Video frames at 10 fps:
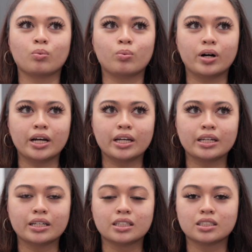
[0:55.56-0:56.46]

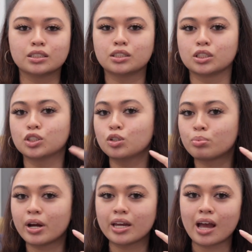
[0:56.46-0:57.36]
1 to 2
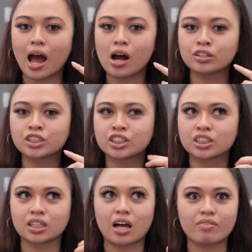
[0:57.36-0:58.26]
breakouts
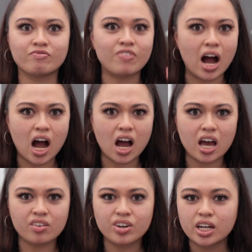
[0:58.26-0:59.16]
to like
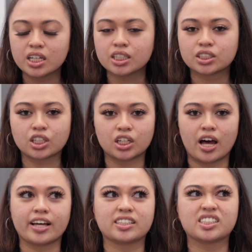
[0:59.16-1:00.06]
5 to
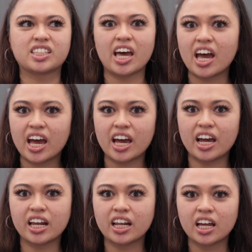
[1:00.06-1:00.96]
like
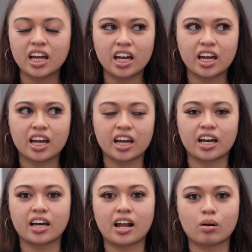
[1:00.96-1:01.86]
10,
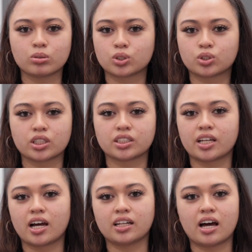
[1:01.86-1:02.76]
and I was stressing the
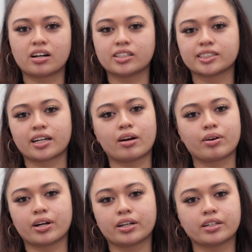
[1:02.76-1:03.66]
hell out. I was like, all
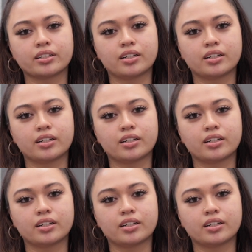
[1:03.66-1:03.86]
right,